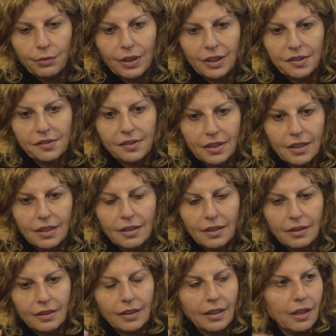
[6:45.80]
We can see
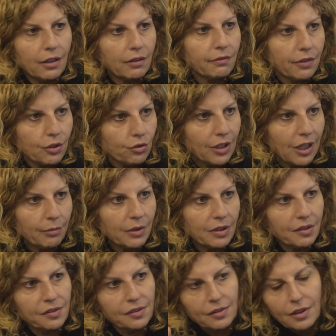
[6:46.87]
that the current federal
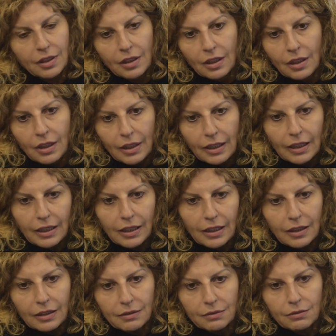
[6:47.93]
government's
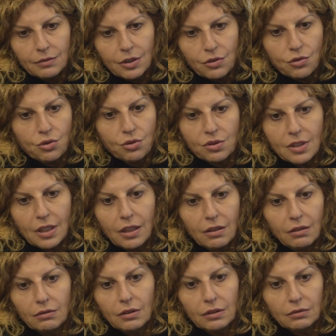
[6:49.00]
introduced
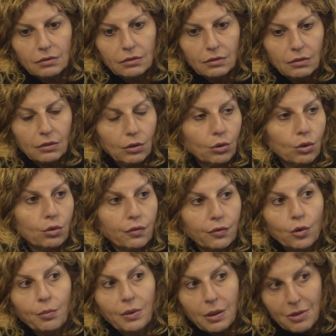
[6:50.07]
a law
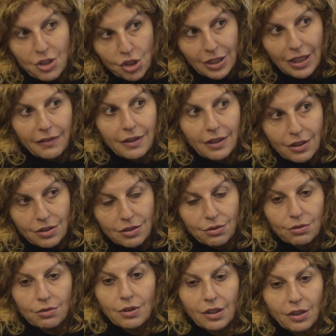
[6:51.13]
reform commission out there
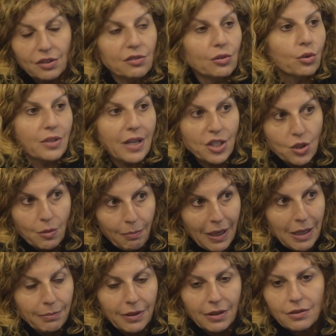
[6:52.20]
to a consultation
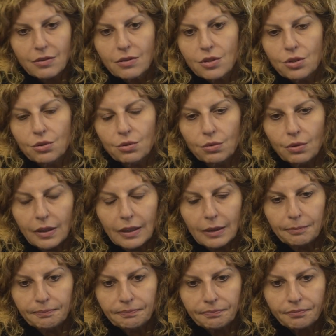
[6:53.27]
paper
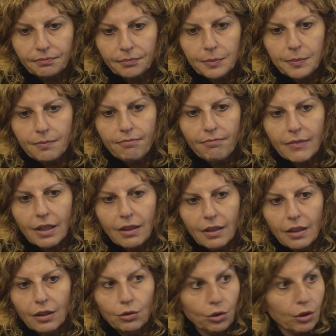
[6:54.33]
to
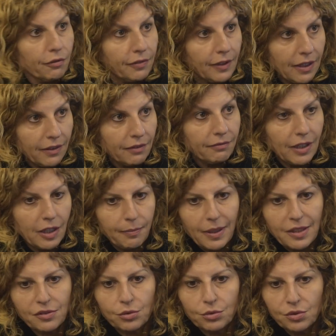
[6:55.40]
look at faith in
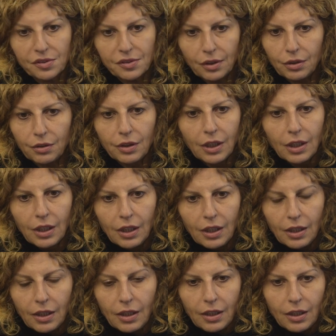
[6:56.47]
faith-based schools. So
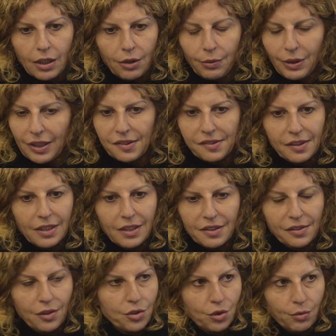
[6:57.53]
we can
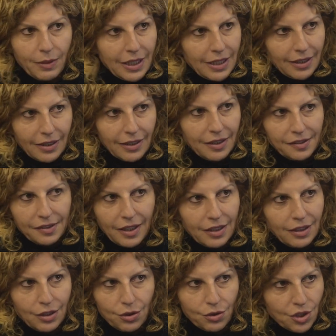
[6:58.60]
see social media has
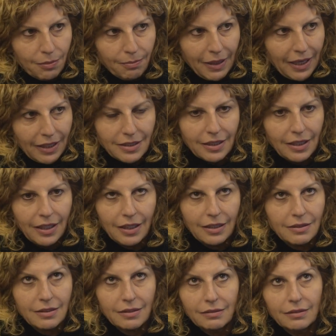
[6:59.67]
had a huge impact,
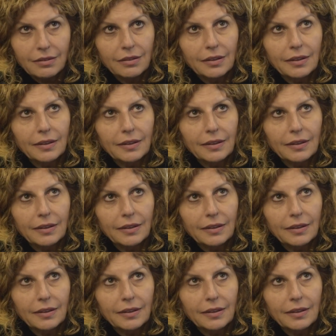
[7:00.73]
and